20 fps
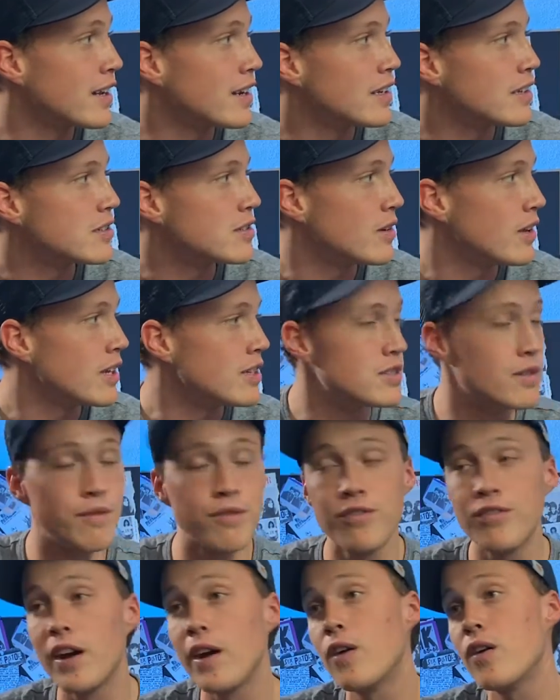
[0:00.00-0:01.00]
and it's a
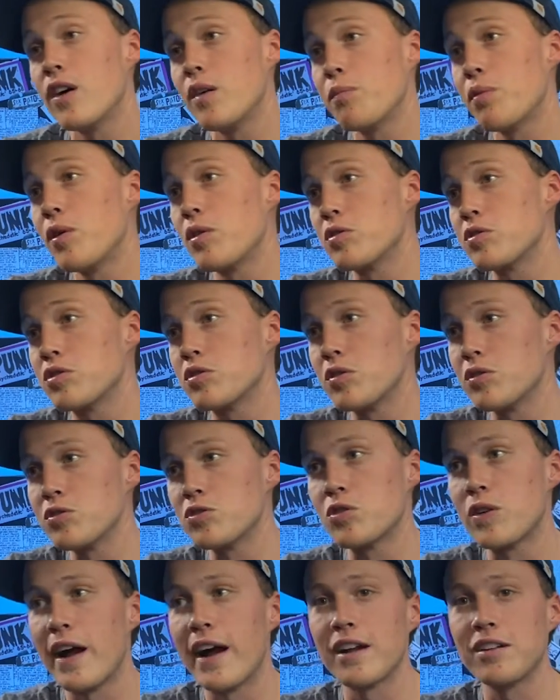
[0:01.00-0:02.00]
very personal
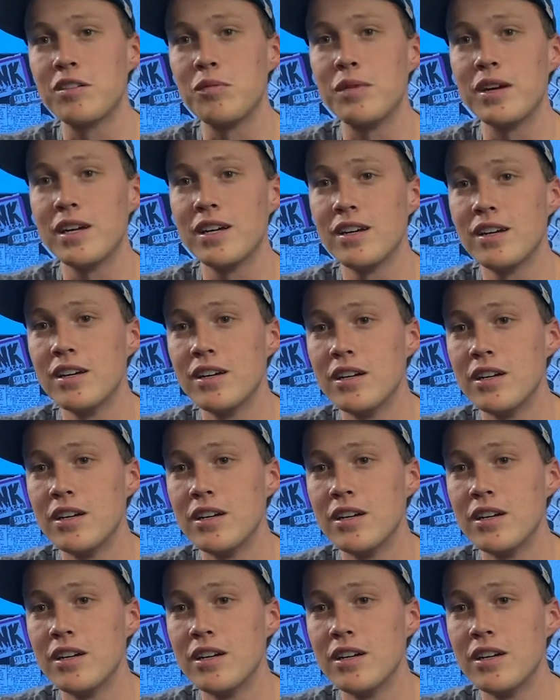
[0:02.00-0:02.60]
track to me.